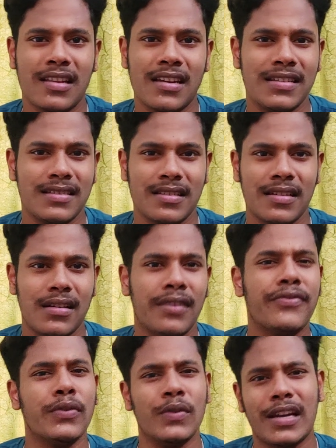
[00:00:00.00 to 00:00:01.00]
there is a
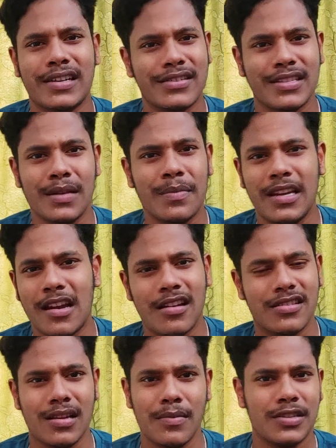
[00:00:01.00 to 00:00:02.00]
few electricity bill and
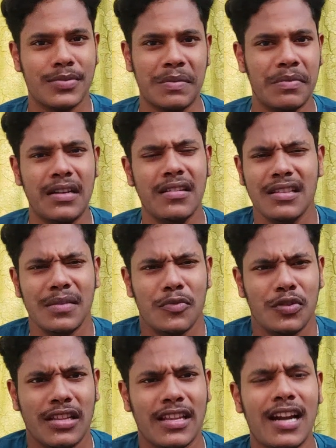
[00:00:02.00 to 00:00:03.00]
establishment bill, nothing more
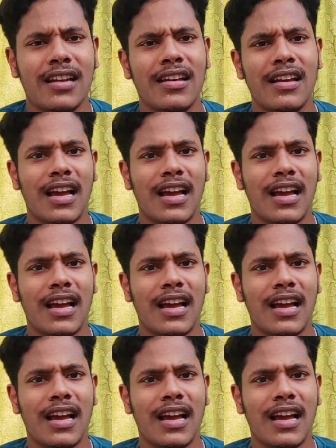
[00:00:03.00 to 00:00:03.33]
than that,